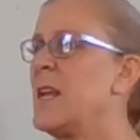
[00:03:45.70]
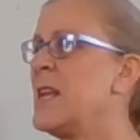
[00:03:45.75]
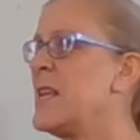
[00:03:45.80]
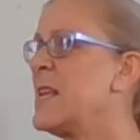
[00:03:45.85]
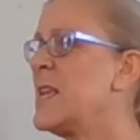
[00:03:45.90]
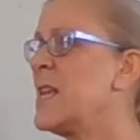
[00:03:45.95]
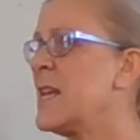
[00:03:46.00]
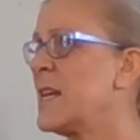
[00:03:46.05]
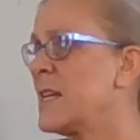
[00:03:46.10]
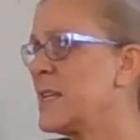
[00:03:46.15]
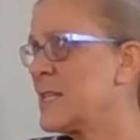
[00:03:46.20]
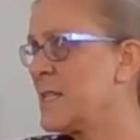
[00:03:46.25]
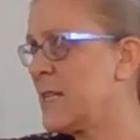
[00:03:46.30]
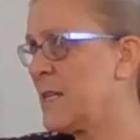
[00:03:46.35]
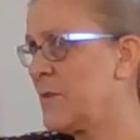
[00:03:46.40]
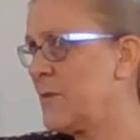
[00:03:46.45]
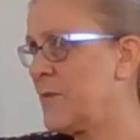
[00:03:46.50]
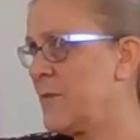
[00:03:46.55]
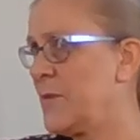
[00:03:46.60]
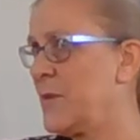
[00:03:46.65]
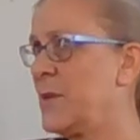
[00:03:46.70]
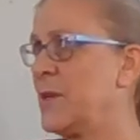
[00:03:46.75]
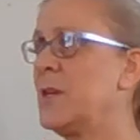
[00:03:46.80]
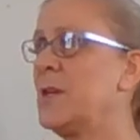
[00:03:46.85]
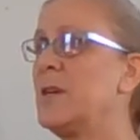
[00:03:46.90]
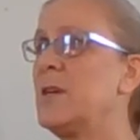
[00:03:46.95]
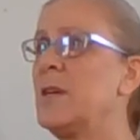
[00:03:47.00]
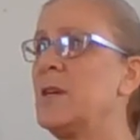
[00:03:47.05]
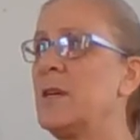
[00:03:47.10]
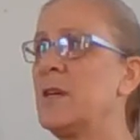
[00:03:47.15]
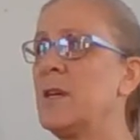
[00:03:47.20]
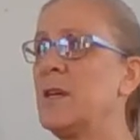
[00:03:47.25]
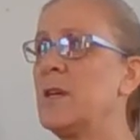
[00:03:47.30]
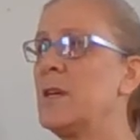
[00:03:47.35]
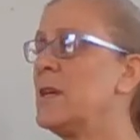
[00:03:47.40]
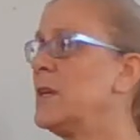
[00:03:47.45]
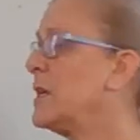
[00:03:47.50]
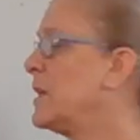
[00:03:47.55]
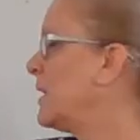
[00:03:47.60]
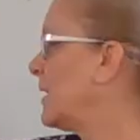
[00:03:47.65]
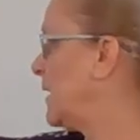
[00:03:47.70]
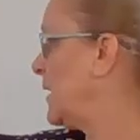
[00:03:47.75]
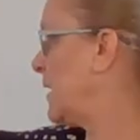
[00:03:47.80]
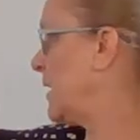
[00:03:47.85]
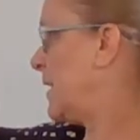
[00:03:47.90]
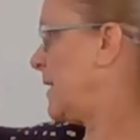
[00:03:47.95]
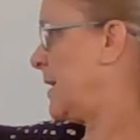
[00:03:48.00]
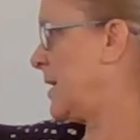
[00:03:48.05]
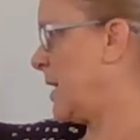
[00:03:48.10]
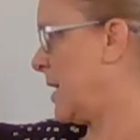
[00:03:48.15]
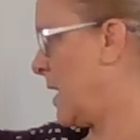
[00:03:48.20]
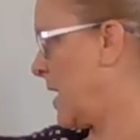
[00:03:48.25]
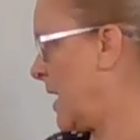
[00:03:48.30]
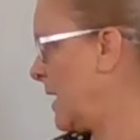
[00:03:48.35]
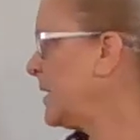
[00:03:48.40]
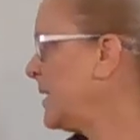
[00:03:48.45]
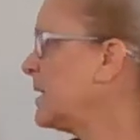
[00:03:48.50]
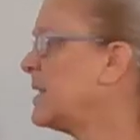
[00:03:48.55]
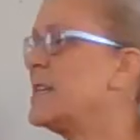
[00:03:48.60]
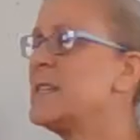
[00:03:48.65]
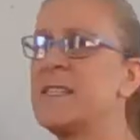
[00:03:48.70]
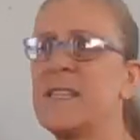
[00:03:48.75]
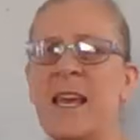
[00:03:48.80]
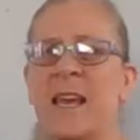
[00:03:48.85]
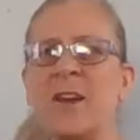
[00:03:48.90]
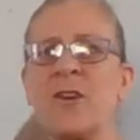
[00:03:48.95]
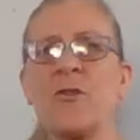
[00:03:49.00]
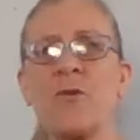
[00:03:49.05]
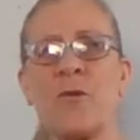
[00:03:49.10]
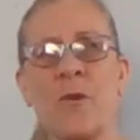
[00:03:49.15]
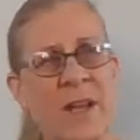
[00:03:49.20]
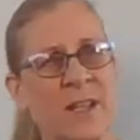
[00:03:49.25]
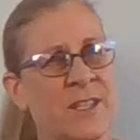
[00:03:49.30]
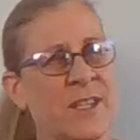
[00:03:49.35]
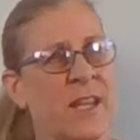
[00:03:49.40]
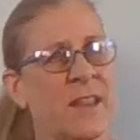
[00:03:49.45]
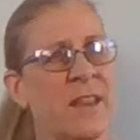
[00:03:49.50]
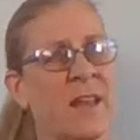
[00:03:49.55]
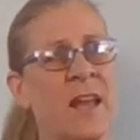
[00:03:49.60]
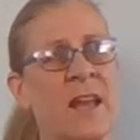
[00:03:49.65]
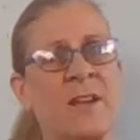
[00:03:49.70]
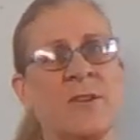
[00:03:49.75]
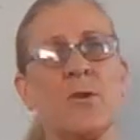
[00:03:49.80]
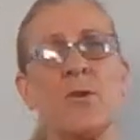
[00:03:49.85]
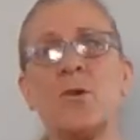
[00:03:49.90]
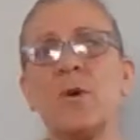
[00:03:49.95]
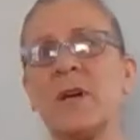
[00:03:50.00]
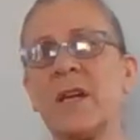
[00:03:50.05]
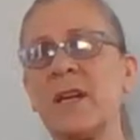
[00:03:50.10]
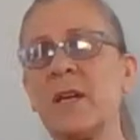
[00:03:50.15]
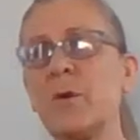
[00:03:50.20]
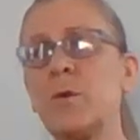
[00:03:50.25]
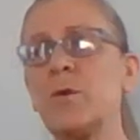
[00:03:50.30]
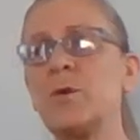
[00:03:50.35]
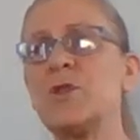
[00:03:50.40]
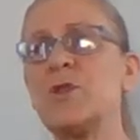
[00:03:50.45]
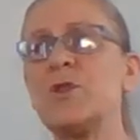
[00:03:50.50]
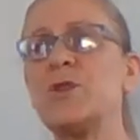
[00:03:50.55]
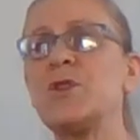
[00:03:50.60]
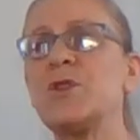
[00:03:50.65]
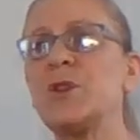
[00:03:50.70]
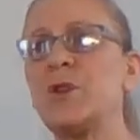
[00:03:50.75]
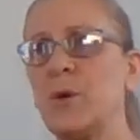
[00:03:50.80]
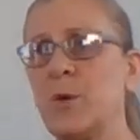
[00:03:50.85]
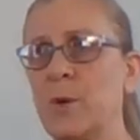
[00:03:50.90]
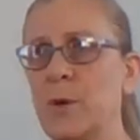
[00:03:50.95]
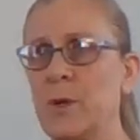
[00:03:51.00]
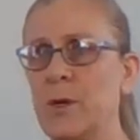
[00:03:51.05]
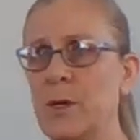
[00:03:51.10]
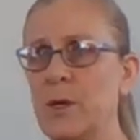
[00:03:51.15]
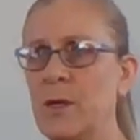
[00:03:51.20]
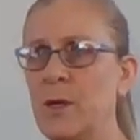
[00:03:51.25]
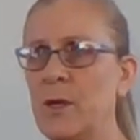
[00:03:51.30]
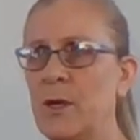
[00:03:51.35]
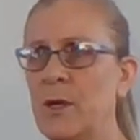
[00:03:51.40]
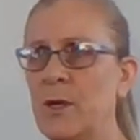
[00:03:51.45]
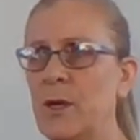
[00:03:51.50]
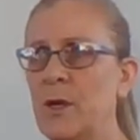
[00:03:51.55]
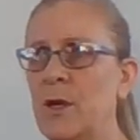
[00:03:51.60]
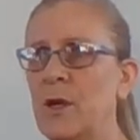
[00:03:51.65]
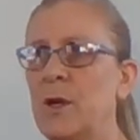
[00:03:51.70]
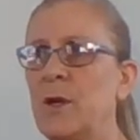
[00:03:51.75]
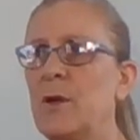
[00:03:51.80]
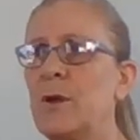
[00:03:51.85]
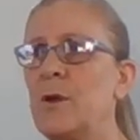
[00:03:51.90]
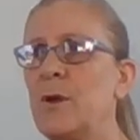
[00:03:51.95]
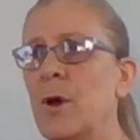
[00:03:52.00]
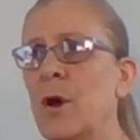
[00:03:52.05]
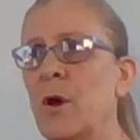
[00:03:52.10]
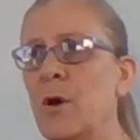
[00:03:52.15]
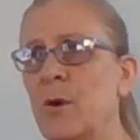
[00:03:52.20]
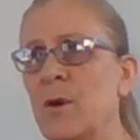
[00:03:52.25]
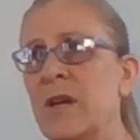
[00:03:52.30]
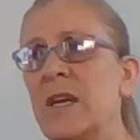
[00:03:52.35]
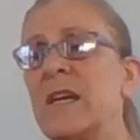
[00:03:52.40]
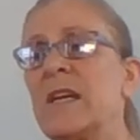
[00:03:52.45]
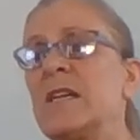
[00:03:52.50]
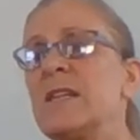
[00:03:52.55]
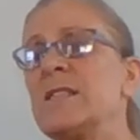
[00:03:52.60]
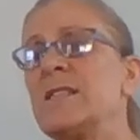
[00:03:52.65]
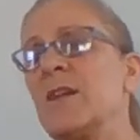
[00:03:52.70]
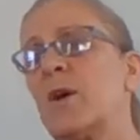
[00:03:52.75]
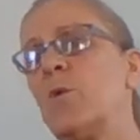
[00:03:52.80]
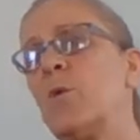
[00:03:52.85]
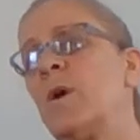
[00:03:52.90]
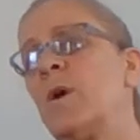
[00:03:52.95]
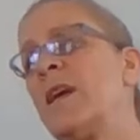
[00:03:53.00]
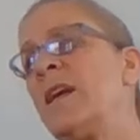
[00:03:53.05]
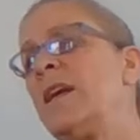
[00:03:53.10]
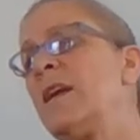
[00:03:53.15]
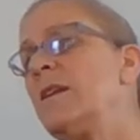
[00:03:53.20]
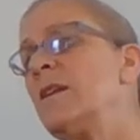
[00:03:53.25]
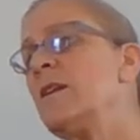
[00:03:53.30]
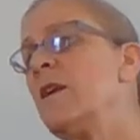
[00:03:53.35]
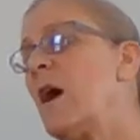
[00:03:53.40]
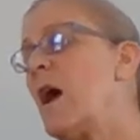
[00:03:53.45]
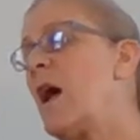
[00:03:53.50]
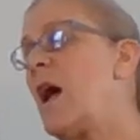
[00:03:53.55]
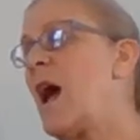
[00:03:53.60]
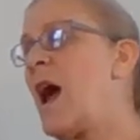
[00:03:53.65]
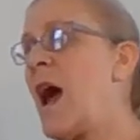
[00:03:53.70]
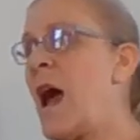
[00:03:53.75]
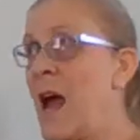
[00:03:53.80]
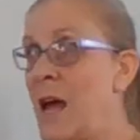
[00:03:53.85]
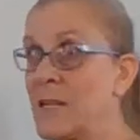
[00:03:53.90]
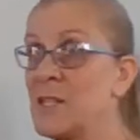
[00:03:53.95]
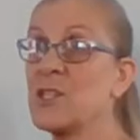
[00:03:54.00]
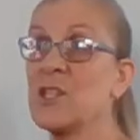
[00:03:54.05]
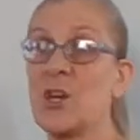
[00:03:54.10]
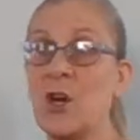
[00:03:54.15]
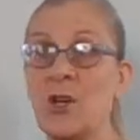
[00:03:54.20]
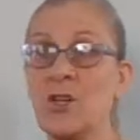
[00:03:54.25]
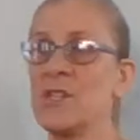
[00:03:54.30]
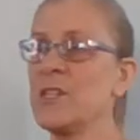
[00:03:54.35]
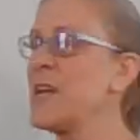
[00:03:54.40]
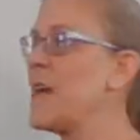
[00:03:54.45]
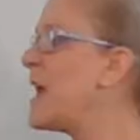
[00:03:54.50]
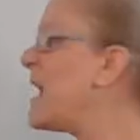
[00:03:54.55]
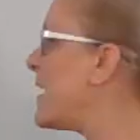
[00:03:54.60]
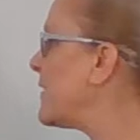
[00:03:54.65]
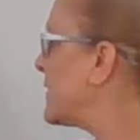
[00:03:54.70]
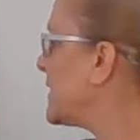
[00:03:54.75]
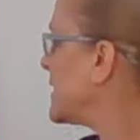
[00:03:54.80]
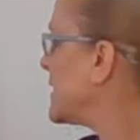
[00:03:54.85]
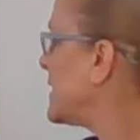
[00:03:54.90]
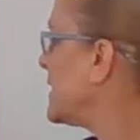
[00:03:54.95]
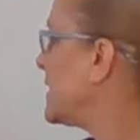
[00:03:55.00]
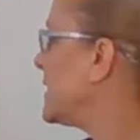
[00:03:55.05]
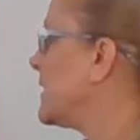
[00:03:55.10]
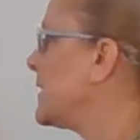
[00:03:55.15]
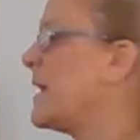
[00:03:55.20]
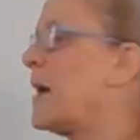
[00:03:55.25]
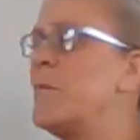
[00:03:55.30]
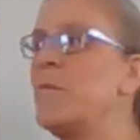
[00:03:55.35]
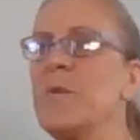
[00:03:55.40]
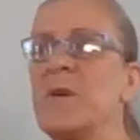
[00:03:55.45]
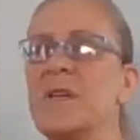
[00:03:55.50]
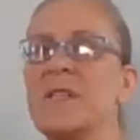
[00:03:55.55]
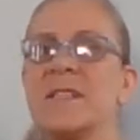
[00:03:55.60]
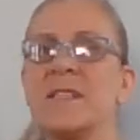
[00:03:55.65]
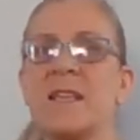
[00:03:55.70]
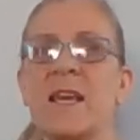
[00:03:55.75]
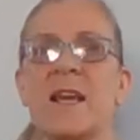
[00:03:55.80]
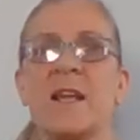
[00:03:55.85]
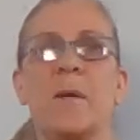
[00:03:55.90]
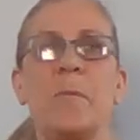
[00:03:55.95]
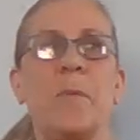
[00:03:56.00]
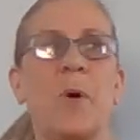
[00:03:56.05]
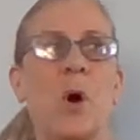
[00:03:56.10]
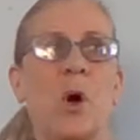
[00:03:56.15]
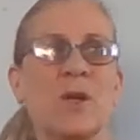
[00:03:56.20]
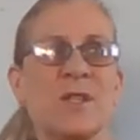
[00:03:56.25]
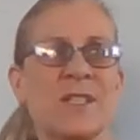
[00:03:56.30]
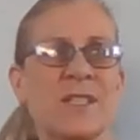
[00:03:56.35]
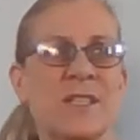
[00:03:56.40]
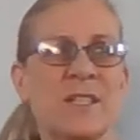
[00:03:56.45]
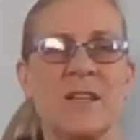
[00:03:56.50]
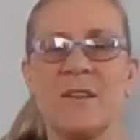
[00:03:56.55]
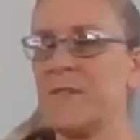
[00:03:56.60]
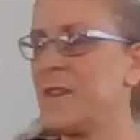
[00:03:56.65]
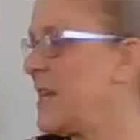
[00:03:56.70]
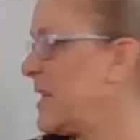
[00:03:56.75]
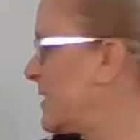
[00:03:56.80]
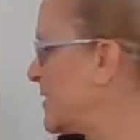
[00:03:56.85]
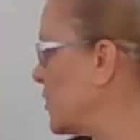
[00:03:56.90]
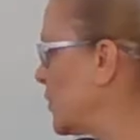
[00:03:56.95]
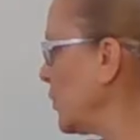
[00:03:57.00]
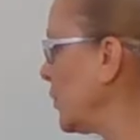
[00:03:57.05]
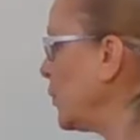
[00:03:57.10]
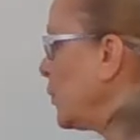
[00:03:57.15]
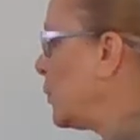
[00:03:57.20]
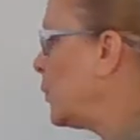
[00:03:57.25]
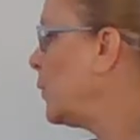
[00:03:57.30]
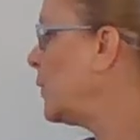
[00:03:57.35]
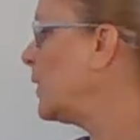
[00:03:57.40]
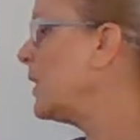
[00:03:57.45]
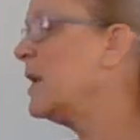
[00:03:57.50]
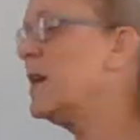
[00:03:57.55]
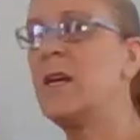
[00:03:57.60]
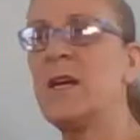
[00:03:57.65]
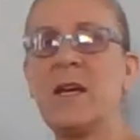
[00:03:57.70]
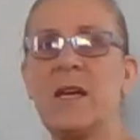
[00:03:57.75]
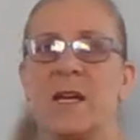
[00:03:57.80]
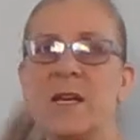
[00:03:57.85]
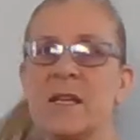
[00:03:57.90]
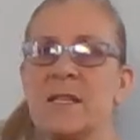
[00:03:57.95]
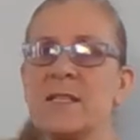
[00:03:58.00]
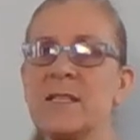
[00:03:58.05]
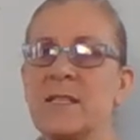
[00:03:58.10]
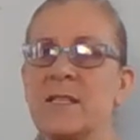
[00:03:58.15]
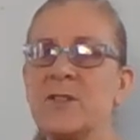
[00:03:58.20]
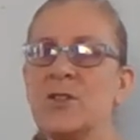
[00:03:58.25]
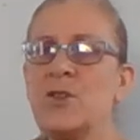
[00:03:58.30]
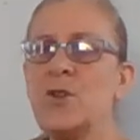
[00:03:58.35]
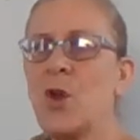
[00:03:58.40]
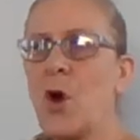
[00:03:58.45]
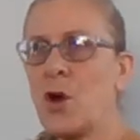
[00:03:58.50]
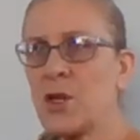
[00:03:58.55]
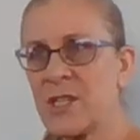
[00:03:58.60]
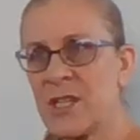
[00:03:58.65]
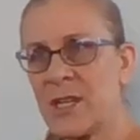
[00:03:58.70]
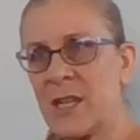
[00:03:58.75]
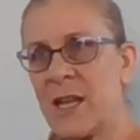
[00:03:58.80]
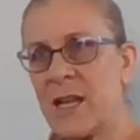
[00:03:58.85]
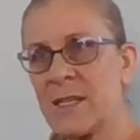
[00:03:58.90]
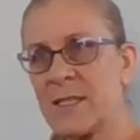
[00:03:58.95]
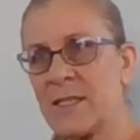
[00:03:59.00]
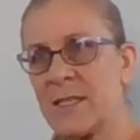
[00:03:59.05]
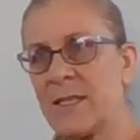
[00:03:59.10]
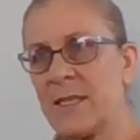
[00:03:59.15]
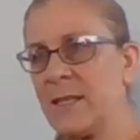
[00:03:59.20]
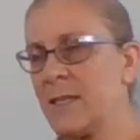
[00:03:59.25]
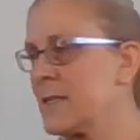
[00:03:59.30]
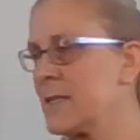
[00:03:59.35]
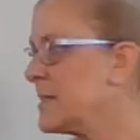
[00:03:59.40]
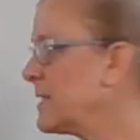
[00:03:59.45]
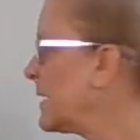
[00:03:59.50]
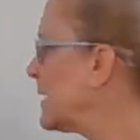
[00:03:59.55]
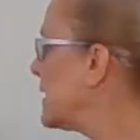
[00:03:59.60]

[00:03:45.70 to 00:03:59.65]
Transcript: Negative 9. Is that greater than or equal to 2? No. So we aren't going to have the set of numbers that are positive. That 2 is not in our set.